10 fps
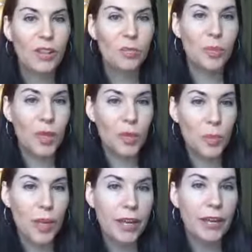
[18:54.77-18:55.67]
or blush
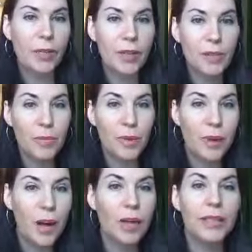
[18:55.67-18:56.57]
pink, or whatever you want to
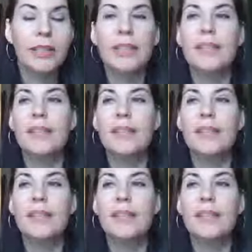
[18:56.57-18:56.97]
call it,